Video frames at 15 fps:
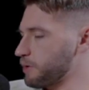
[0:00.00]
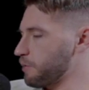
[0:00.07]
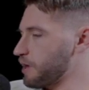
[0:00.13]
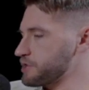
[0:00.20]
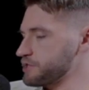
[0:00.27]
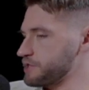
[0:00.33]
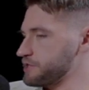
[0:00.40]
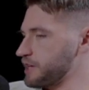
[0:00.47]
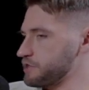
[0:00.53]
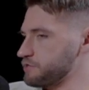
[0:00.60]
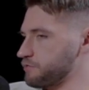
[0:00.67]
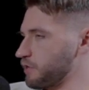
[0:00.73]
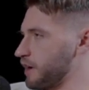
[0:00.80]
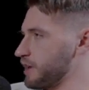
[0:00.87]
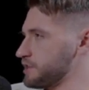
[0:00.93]
watching this
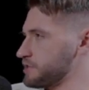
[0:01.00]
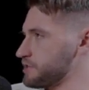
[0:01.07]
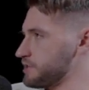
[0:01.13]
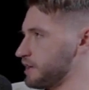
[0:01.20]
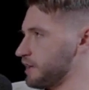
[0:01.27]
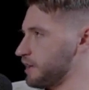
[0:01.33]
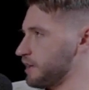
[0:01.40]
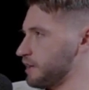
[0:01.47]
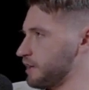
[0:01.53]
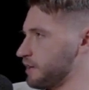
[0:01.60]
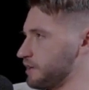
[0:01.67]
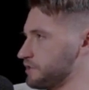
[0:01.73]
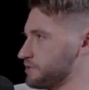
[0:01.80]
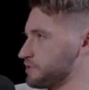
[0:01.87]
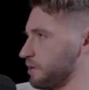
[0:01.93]
has friends,
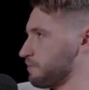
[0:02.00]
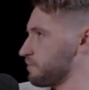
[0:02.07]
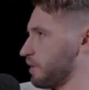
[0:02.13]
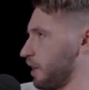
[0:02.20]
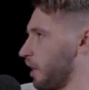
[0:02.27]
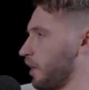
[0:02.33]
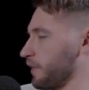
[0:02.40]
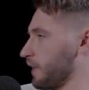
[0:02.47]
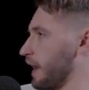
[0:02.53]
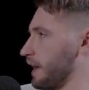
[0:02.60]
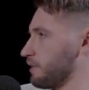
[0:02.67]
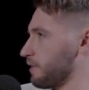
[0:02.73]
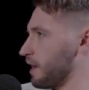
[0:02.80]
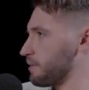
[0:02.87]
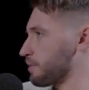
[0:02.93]
some
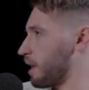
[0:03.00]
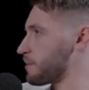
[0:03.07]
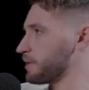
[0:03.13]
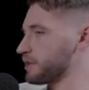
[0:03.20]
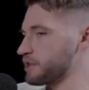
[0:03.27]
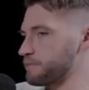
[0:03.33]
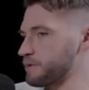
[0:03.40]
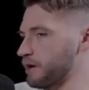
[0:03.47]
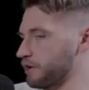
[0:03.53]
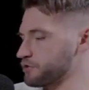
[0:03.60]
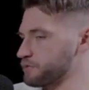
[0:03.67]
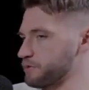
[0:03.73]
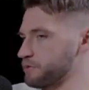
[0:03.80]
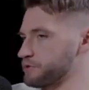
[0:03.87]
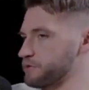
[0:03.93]
online, right? Probably in the
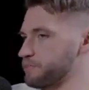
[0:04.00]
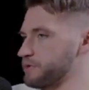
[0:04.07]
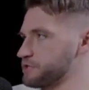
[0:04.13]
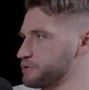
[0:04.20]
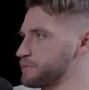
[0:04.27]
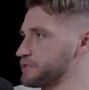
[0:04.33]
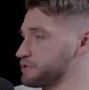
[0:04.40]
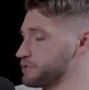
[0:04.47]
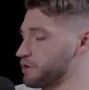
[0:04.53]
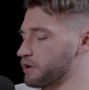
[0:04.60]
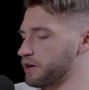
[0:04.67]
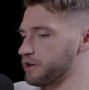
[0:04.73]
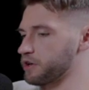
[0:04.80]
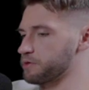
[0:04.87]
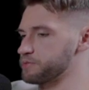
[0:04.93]
entrepreneurship business space, so they're
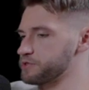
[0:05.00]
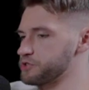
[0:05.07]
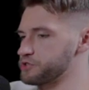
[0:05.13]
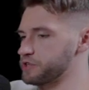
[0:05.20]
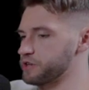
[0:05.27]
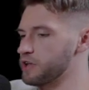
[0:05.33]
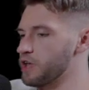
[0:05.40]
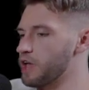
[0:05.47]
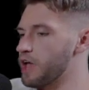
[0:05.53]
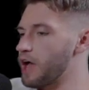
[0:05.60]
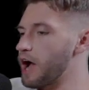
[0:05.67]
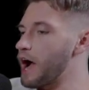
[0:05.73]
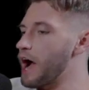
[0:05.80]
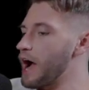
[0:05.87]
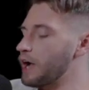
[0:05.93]
already in a good position.
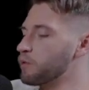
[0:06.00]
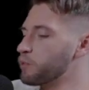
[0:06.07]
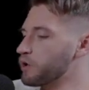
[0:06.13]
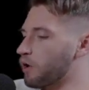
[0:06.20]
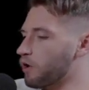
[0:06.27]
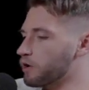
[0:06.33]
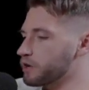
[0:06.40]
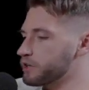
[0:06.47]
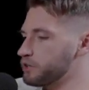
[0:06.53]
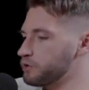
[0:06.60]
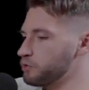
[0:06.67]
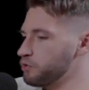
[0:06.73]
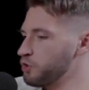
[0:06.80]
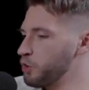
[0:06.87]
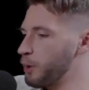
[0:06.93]
I would
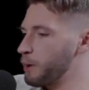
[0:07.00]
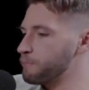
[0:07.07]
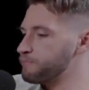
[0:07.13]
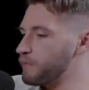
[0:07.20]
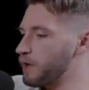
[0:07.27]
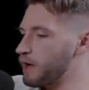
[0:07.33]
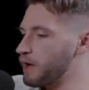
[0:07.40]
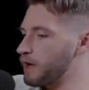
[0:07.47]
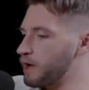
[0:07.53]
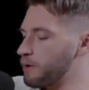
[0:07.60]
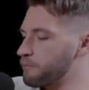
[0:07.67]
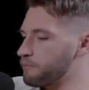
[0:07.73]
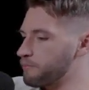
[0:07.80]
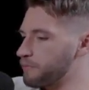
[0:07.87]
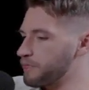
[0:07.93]
argue
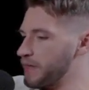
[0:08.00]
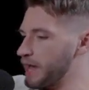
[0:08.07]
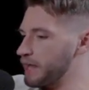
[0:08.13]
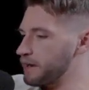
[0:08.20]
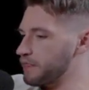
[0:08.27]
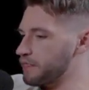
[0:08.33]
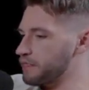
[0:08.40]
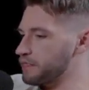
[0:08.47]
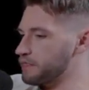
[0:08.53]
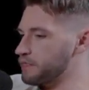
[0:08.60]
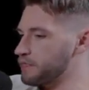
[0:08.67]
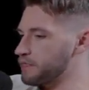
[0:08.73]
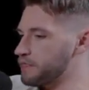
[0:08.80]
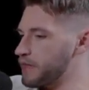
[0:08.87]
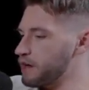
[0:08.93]
that
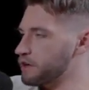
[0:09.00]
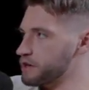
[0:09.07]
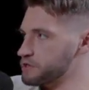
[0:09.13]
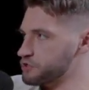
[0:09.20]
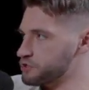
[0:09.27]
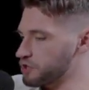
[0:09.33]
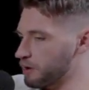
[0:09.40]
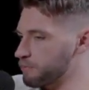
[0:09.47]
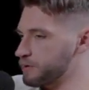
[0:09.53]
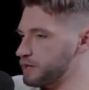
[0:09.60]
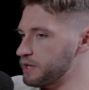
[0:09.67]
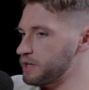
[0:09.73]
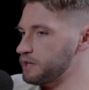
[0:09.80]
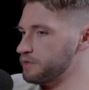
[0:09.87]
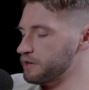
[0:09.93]
there is
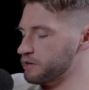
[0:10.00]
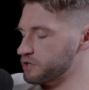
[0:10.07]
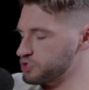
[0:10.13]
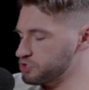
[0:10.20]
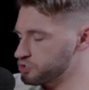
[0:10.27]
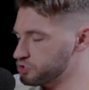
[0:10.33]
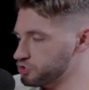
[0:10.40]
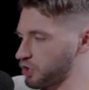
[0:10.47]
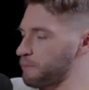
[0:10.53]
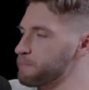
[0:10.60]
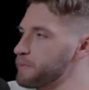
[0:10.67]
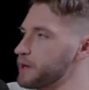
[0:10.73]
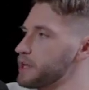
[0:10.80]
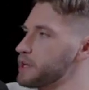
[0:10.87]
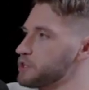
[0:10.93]
somebody
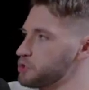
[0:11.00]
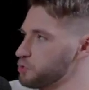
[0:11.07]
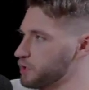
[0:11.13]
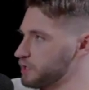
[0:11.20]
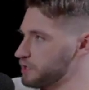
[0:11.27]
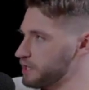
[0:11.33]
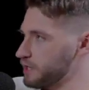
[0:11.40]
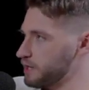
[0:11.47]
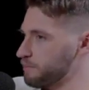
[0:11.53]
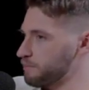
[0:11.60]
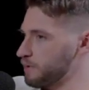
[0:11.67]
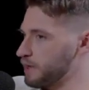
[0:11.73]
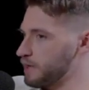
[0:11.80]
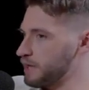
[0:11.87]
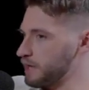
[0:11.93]
you can
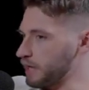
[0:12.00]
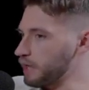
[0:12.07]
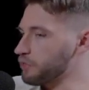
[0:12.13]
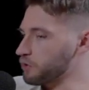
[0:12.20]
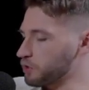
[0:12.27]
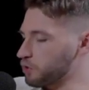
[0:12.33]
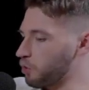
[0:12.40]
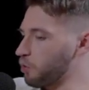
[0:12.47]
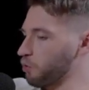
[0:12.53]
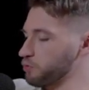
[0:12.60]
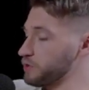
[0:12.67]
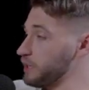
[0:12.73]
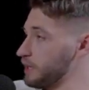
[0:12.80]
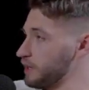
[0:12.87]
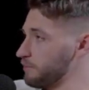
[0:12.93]
DM, either
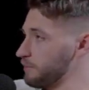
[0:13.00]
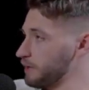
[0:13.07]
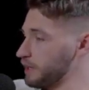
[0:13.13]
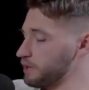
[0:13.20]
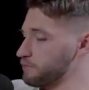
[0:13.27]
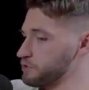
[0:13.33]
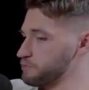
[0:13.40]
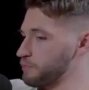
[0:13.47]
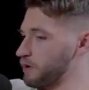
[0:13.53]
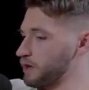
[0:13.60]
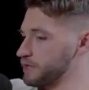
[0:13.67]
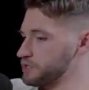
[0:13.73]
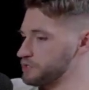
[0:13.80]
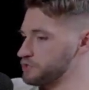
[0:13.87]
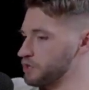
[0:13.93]
cold DM and get a
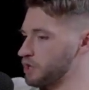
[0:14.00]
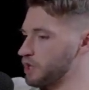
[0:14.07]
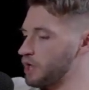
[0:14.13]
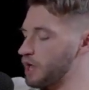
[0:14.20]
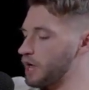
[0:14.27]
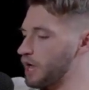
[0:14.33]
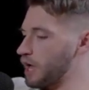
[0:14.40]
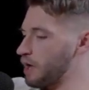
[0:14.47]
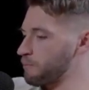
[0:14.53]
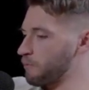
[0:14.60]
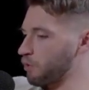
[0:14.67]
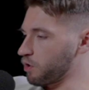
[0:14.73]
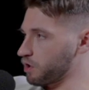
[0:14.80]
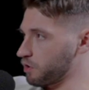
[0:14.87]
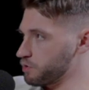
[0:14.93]
response,
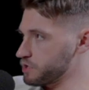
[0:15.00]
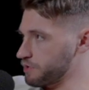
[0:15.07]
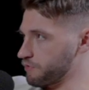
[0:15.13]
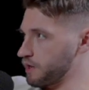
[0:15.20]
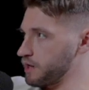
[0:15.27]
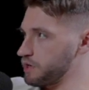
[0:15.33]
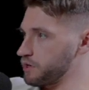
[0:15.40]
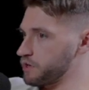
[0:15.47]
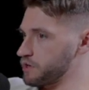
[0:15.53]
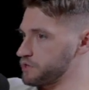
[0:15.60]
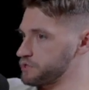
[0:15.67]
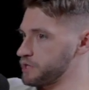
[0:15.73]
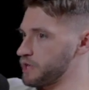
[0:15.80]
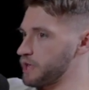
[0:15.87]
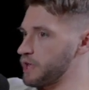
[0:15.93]
or who is a friend of
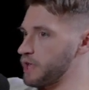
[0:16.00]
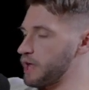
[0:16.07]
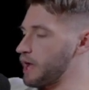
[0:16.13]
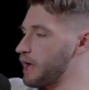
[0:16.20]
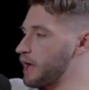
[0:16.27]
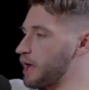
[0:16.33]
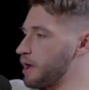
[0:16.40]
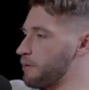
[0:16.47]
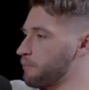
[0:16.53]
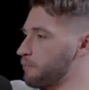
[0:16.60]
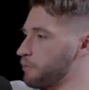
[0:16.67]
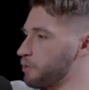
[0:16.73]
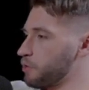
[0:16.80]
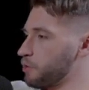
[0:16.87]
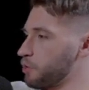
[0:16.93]
yours,
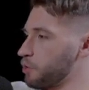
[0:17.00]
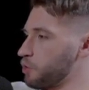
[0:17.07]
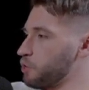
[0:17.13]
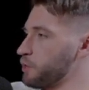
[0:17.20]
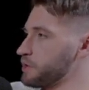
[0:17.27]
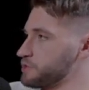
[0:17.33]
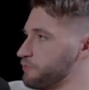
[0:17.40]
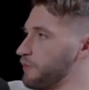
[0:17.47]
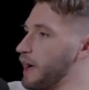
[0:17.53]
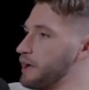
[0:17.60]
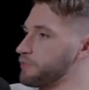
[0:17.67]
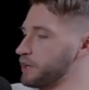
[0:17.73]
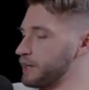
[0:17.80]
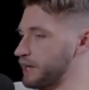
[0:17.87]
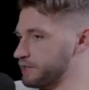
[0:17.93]
who is
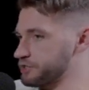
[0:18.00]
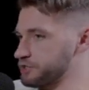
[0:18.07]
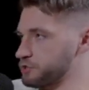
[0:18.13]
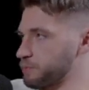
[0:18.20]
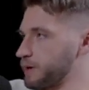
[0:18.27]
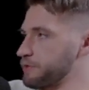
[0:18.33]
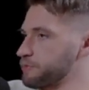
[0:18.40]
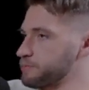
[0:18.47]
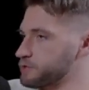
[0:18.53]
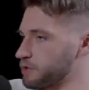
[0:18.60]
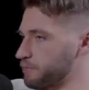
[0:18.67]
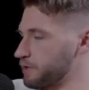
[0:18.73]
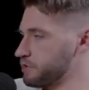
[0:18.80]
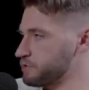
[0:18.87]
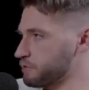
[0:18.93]
5 connections away from
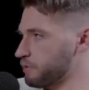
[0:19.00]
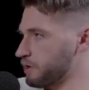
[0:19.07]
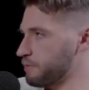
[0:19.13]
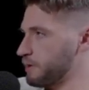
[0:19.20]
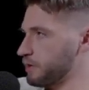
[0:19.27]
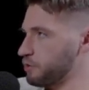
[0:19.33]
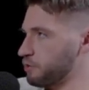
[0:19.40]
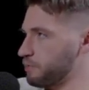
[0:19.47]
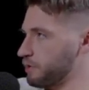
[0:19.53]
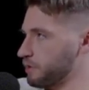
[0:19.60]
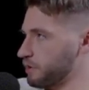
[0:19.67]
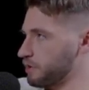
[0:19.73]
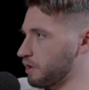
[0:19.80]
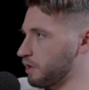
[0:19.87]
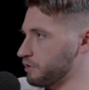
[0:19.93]
somebody who's going to make you $1
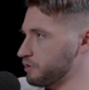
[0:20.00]
million.